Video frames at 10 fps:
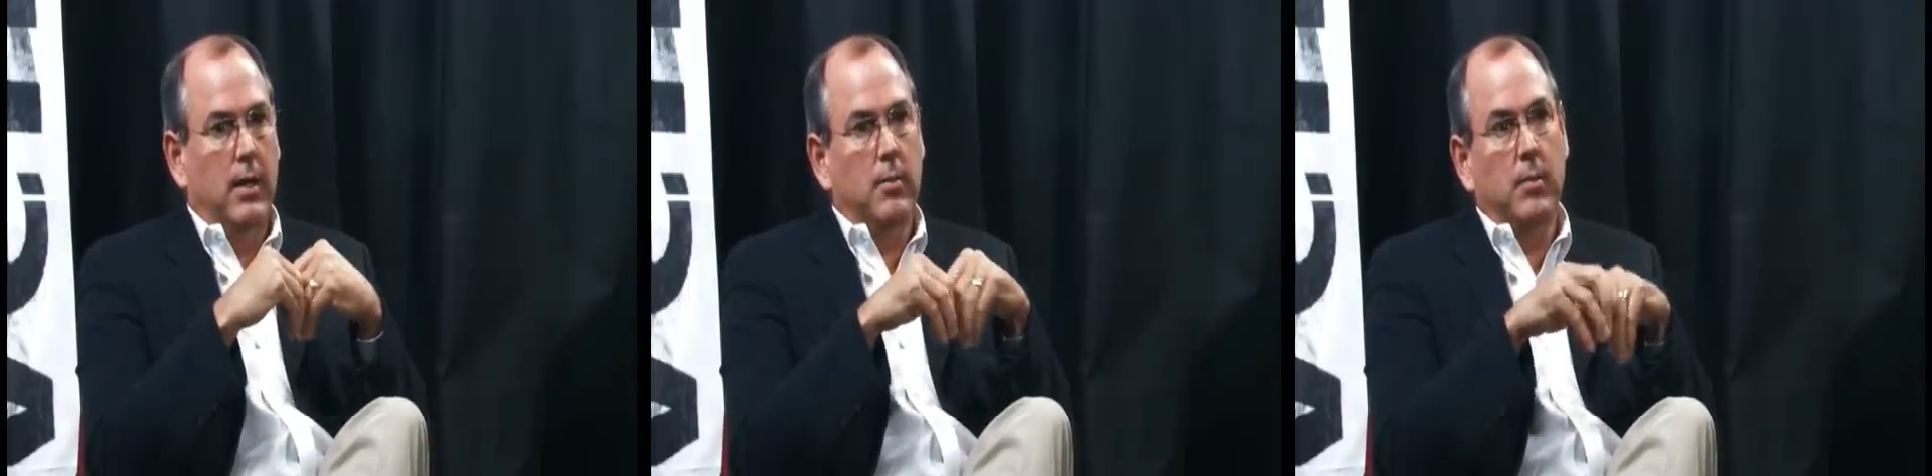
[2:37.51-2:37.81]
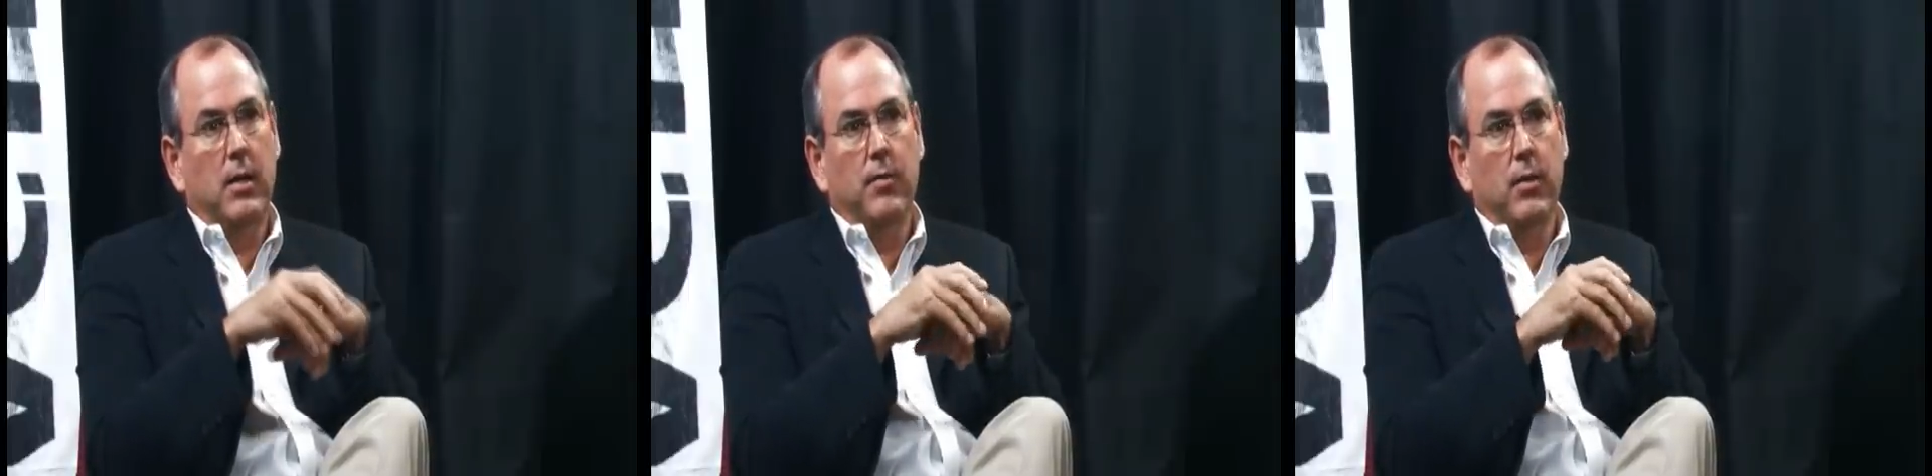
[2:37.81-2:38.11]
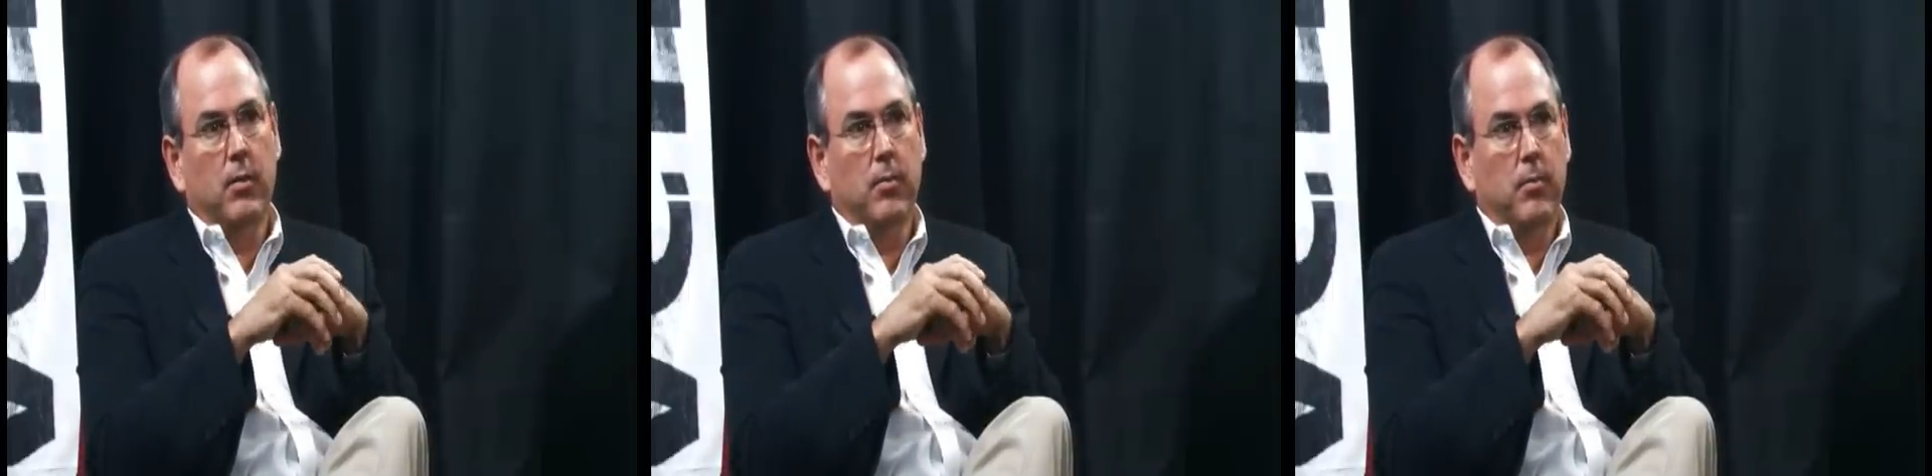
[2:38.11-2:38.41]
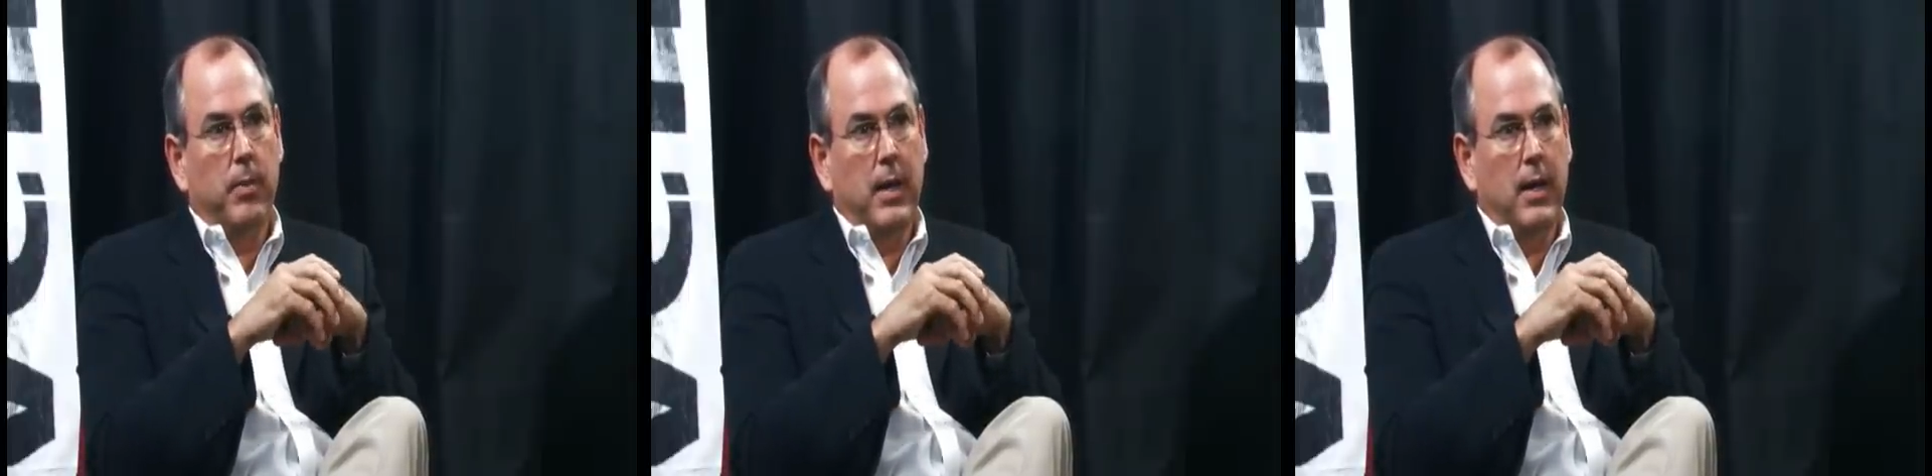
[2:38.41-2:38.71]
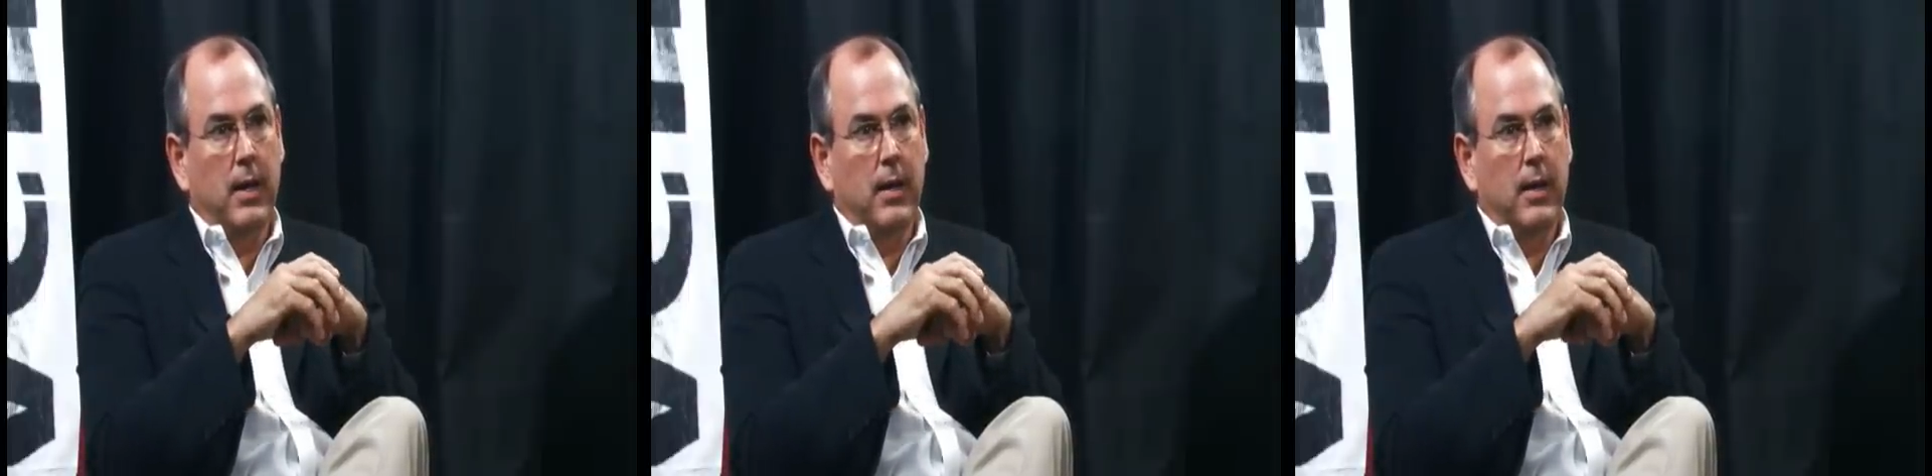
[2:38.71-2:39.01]
in the middle of your
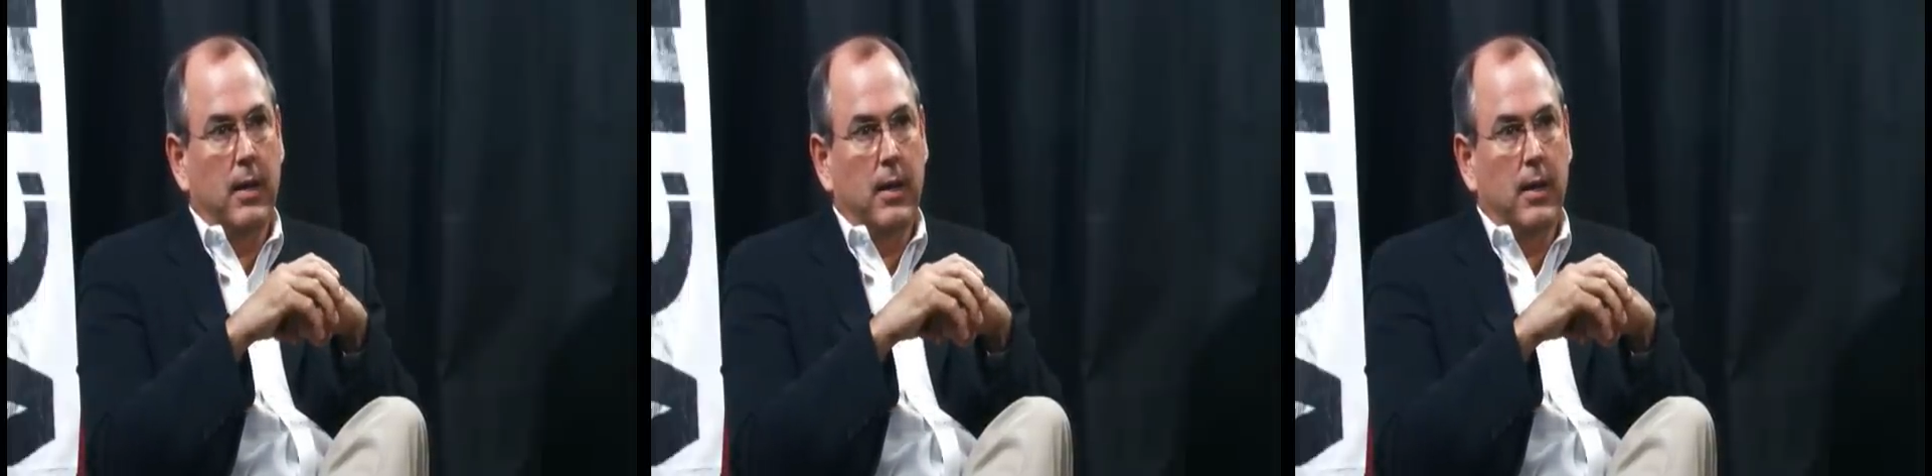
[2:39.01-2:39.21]
pain?